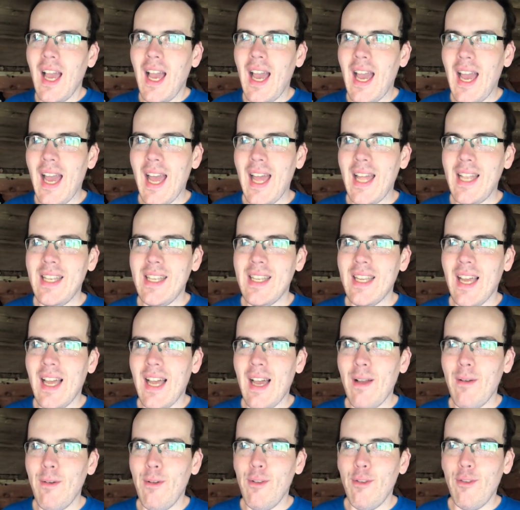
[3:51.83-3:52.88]
and
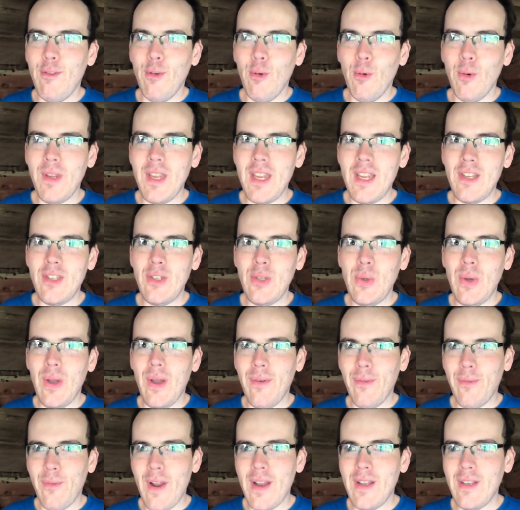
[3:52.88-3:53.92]
I was talking to her
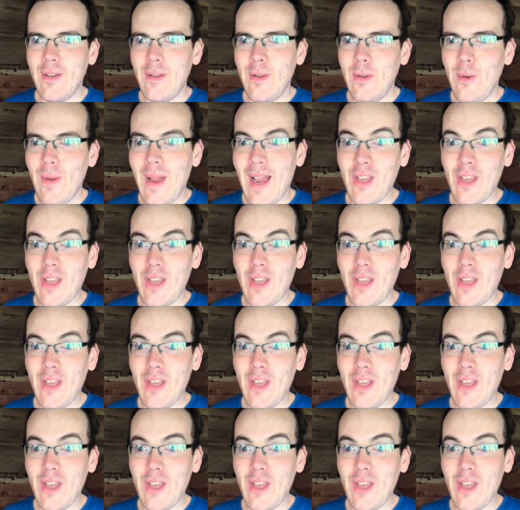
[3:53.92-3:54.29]
friend who